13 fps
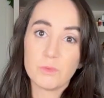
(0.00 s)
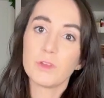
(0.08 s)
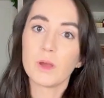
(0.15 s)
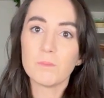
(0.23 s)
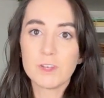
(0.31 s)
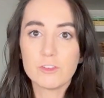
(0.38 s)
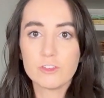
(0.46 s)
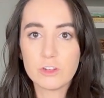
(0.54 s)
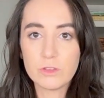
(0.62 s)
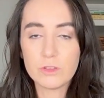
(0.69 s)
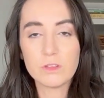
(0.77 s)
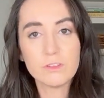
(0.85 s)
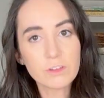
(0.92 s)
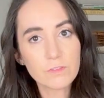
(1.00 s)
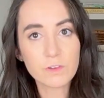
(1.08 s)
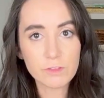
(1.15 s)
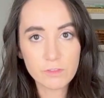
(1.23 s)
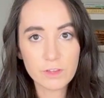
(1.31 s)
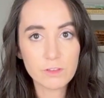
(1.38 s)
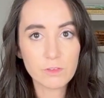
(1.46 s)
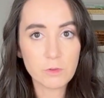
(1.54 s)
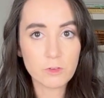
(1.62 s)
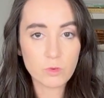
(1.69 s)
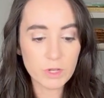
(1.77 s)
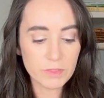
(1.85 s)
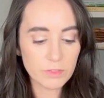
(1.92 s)
So I'm gonna show you the differences
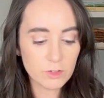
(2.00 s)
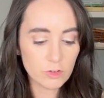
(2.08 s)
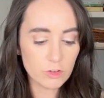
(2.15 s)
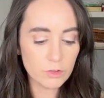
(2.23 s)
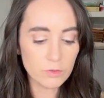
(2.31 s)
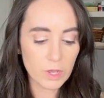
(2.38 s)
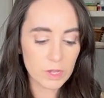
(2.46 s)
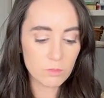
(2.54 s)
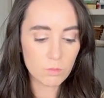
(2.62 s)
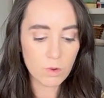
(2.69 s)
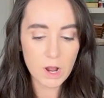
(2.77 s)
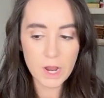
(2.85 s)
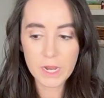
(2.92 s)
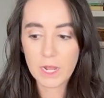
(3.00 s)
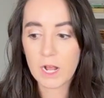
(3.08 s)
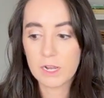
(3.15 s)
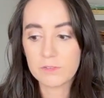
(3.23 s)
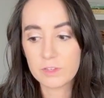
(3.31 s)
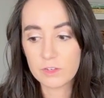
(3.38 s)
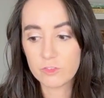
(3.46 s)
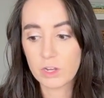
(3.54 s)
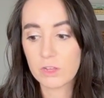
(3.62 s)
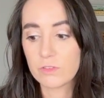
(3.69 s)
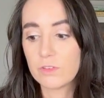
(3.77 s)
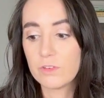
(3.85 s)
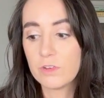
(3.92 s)
between the two and why I
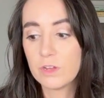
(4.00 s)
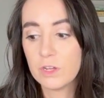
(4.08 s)
suggest